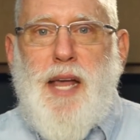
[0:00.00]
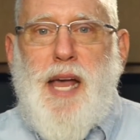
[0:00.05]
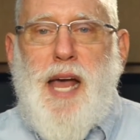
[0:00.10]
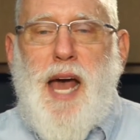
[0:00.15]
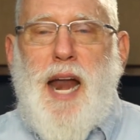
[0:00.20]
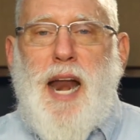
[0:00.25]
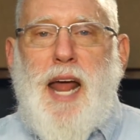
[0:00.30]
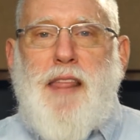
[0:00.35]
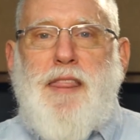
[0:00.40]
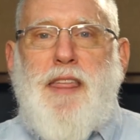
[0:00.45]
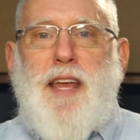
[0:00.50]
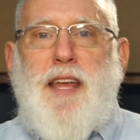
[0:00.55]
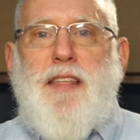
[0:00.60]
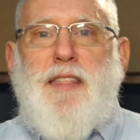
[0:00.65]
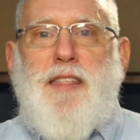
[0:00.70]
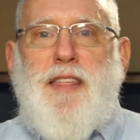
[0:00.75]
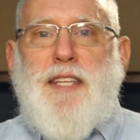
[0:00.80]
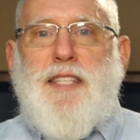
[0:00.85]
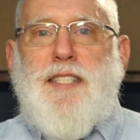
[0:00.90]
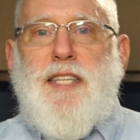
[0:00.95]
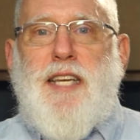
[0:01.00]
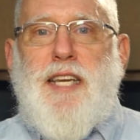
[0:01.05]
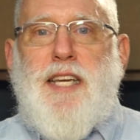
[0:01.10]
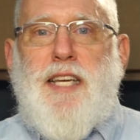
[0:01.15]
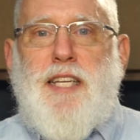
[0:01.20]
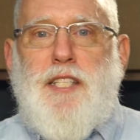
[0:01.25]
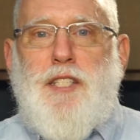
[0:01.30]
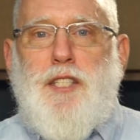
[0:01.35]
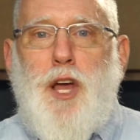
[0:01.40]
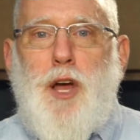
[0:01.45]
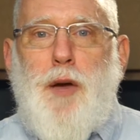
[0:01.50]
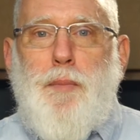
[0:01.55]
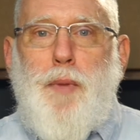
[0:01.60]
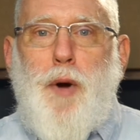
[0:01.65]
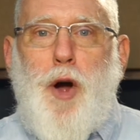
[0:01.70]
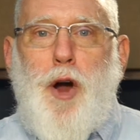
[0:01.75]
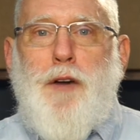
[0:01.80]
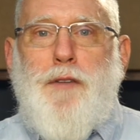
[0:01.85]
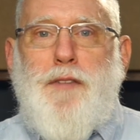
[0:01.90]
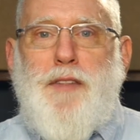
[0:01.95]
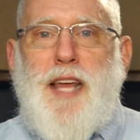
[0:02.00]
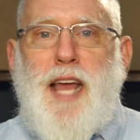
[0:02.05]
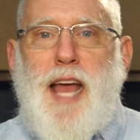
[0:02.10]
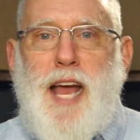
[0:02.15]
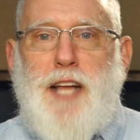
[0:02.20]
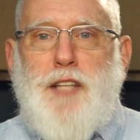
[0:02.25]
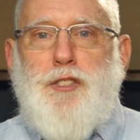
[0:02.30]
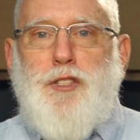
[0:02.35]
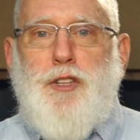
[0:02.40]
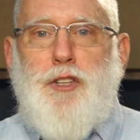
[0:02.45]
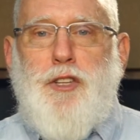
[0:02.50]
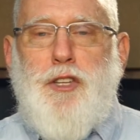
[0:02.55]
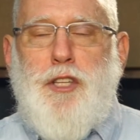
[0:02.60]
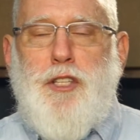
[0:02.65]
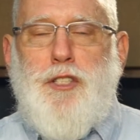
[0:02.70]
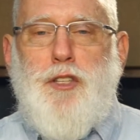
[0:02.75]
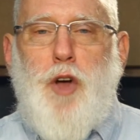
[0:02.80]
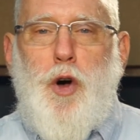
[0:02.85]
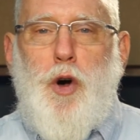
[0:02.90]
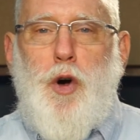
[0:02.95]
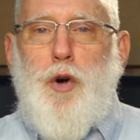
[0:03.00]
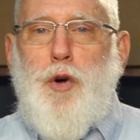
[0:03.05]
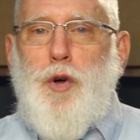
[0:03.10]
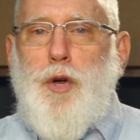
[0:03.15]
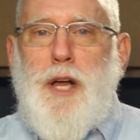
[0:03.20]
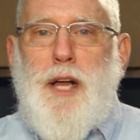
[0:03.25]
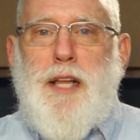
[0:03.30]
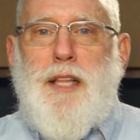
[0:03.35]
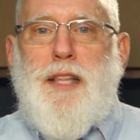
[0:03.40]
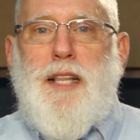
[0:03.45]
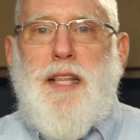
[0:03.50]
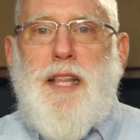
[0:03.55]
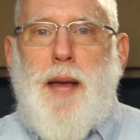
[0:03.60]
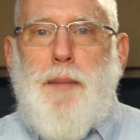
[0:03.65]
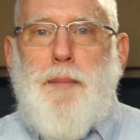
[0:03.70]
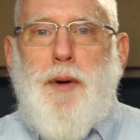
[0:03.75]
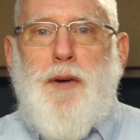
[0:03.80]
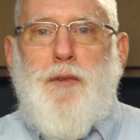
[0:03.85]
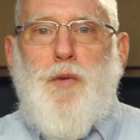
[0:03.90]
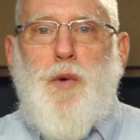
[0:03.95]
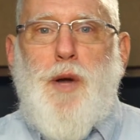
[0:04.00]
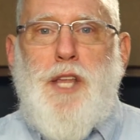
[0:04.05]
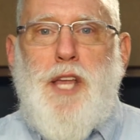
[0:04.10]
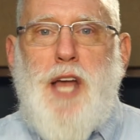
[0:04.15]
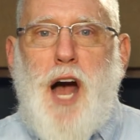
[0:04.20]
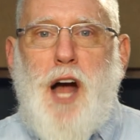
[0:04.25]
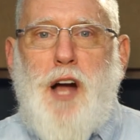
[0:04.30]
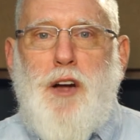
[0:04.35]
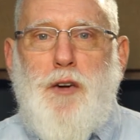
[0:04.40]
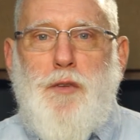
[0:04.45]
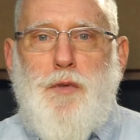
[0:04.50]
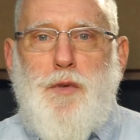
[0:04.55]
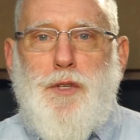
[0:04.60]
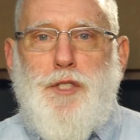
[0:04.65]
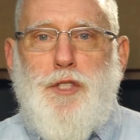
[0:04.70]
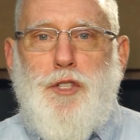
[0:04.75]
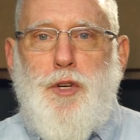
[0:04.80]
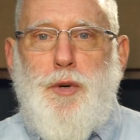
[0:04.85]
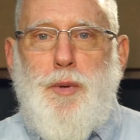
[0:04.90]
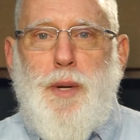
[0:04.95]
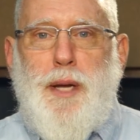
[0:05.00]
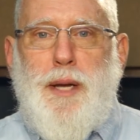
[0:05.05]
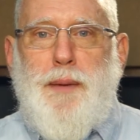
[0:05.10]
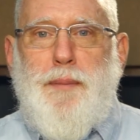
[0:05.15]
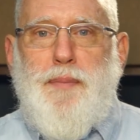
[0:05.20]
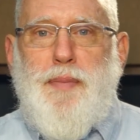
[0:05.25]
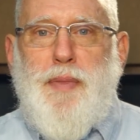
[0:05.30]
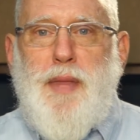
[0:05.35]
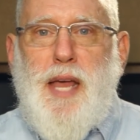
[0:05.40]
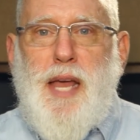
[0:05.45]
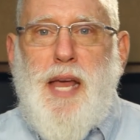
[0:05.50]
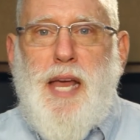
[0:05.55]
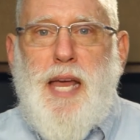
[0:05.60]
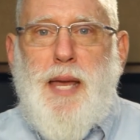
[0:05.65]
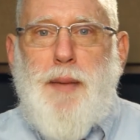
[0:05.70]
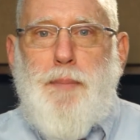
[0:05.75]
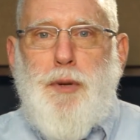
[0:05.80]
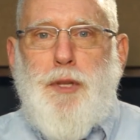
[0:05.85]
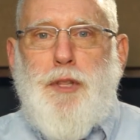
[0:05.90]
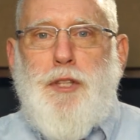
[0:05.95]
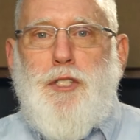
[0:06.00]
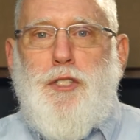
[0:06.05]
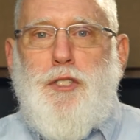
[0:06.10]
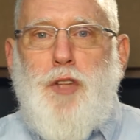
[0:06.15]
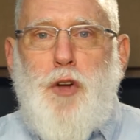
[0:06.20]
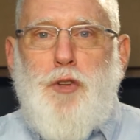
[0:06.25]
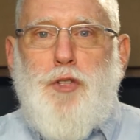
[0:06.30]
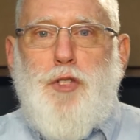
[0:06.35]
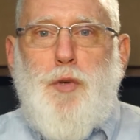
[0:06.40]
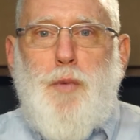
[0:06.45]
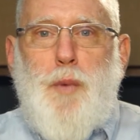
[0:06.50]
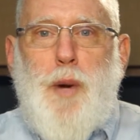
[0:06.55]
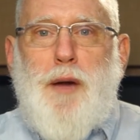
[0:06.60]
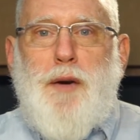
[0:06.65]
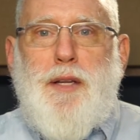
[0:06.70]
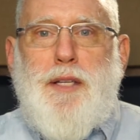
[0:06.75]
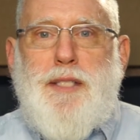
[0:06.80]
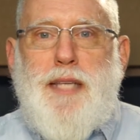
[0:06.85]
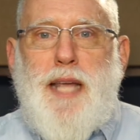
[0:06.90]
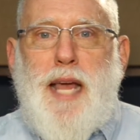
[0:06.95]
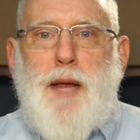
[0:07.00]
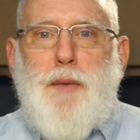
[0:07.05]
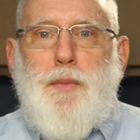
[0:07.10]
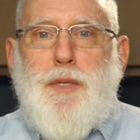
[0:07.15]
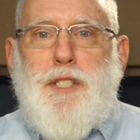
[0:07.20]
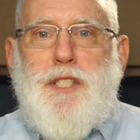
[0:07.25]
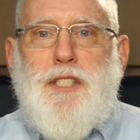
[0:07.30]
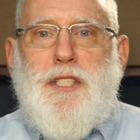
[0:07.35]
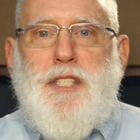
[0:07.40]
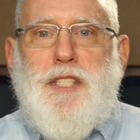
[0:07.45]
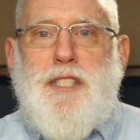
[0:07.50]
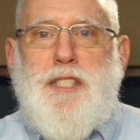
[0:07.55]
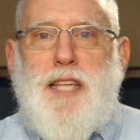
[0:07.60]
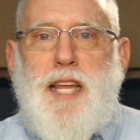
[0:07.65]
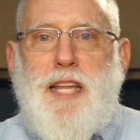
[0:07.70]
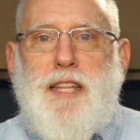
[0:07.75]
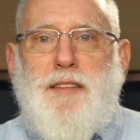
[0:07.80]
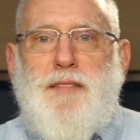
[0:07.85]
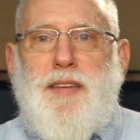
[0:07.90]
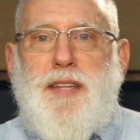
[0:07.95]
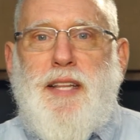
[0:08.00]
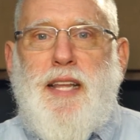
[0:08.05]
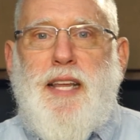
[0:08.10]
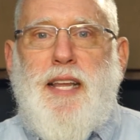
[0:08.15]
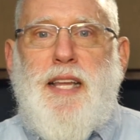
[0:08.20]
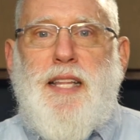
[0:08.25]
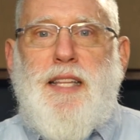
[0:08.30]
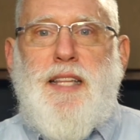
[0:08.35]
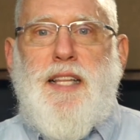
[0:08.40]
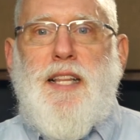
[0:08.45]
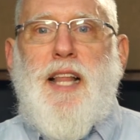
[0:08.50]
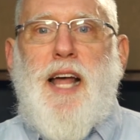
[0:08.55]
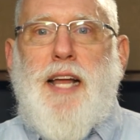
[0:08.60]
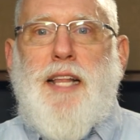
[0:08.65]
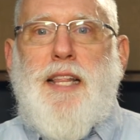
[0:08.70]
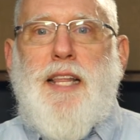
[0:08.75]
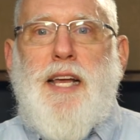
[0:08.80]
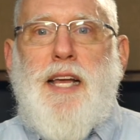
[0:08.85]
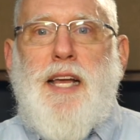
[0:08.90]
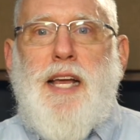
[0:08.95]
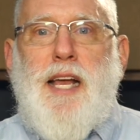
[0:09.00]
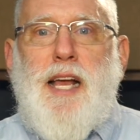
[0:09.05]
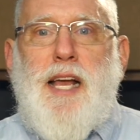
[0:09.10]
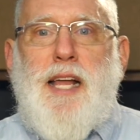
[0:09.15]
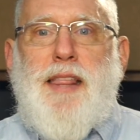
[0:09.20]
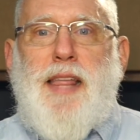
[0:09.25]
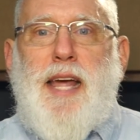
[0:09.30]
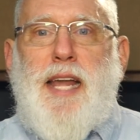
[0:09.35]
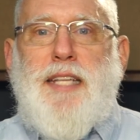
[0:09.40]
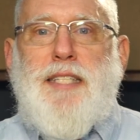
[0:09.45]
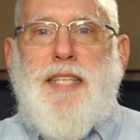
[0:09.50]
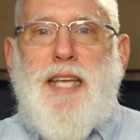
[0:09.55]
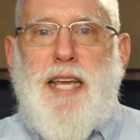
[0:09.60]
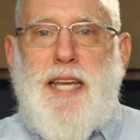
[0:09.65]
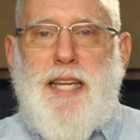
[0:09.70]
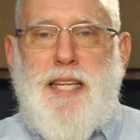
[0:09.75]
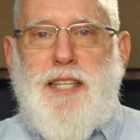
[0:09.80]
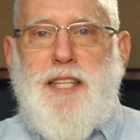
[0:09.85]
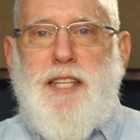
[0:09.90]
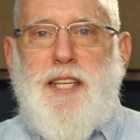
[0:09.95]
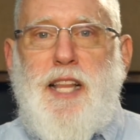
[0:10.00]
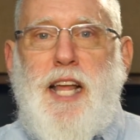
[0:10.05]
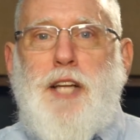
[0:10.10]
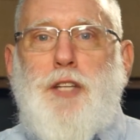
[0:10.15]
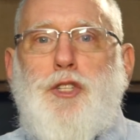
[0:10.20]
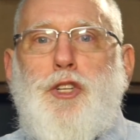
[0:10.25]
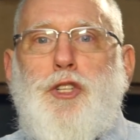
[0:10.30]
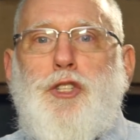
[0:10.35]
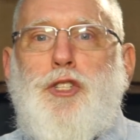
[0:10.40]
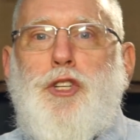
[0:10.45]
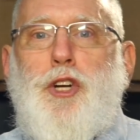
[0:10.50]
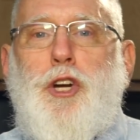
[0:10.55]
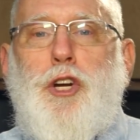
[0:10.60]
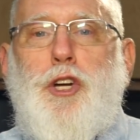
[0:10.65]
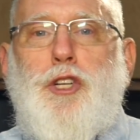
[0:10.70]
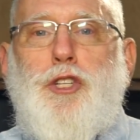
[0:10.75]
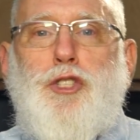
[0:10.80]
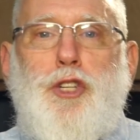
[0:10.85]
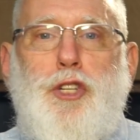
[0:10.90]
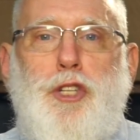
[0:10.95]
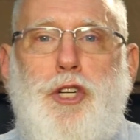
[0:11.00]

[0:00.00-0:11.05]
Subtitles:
And I think this is part of the answer to this whole dilemma of what Yaakov was doing. He put the stones around his head, which is the sense of intellect, that his intellect should